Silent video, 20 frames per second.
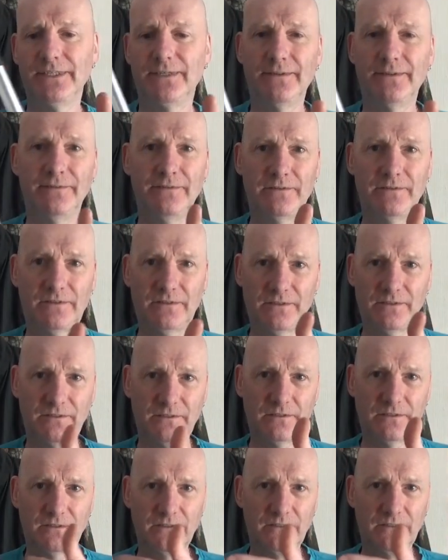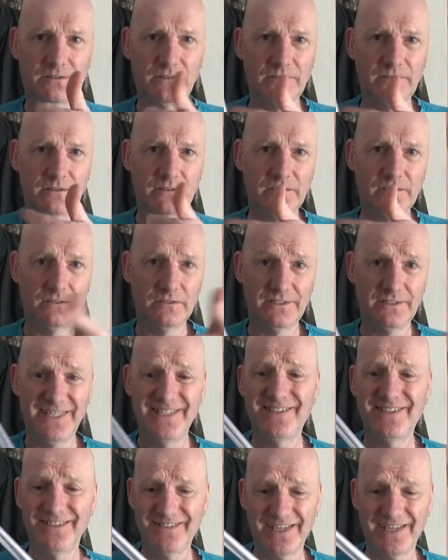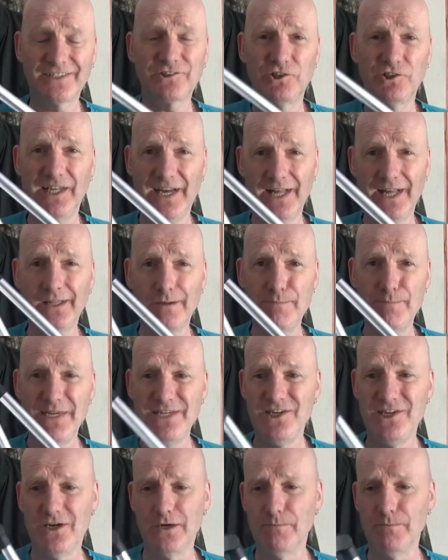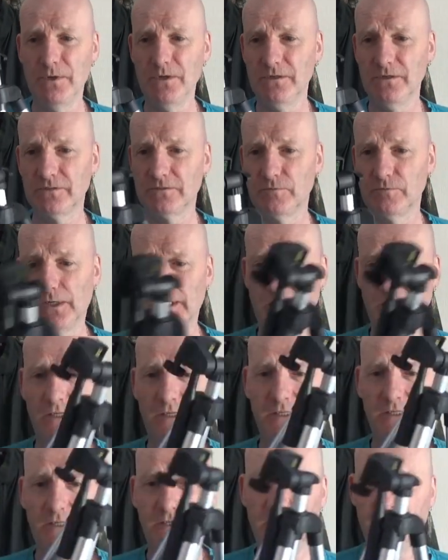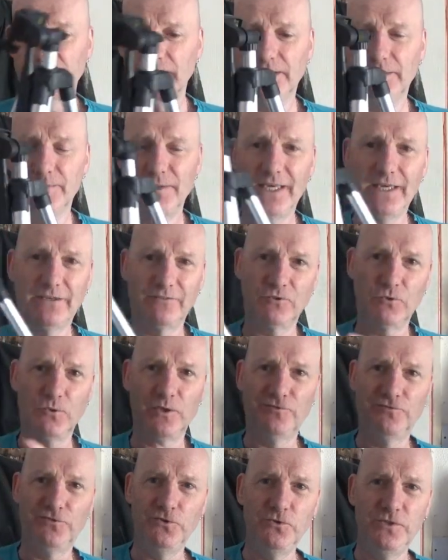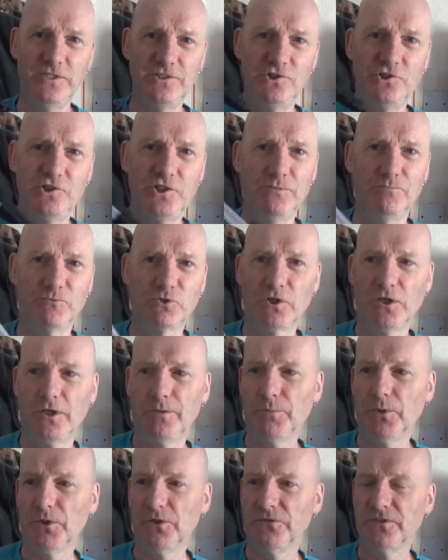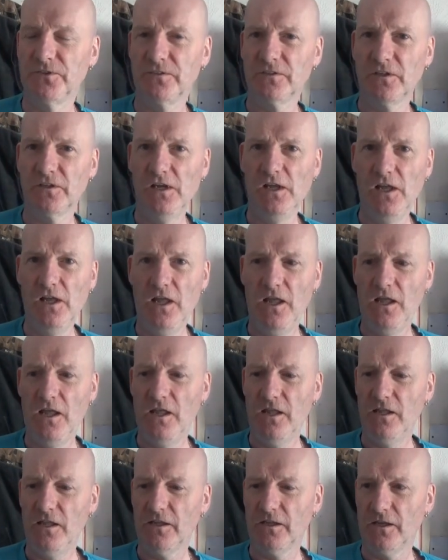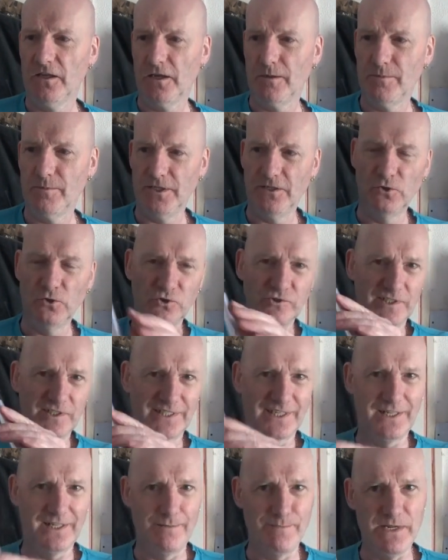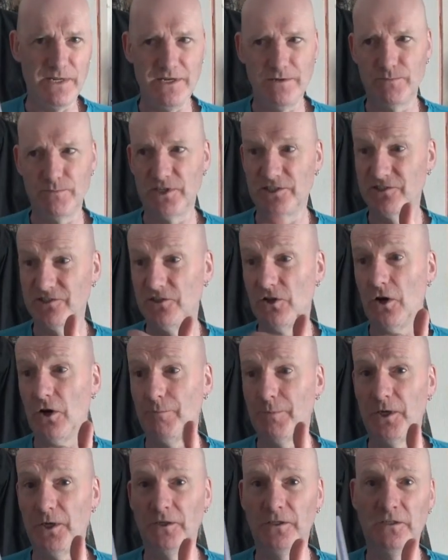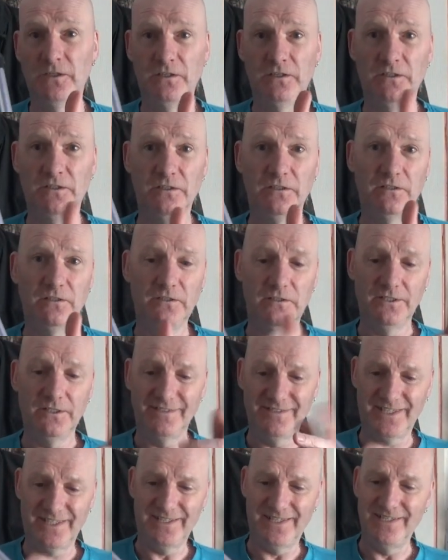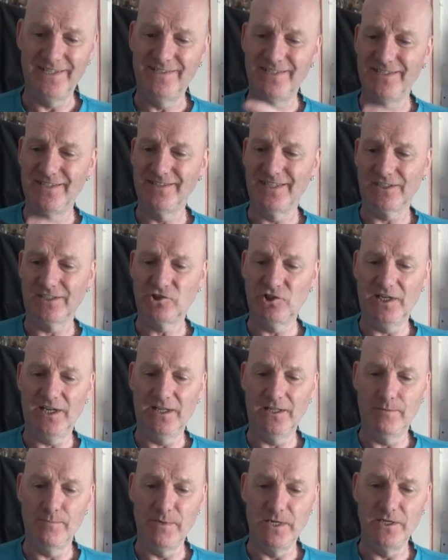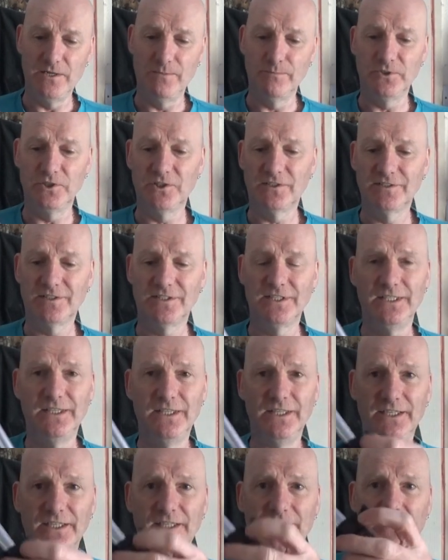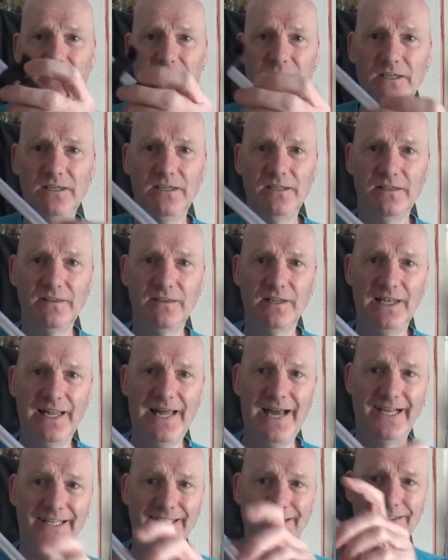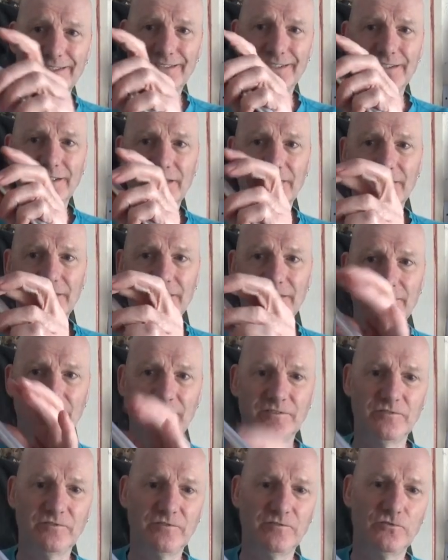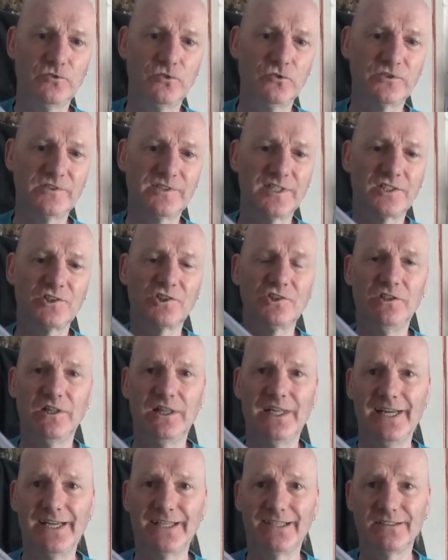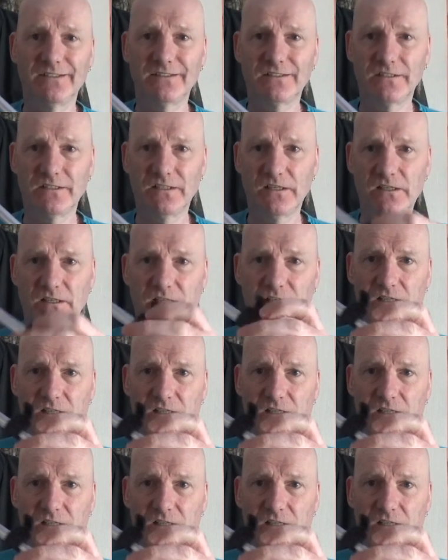and it is actually aluminium as well. And you get quite a few of these cheap tripods, it looks like aluminium but it's not, but it is actually aluminium. And you can see the legs, four section legs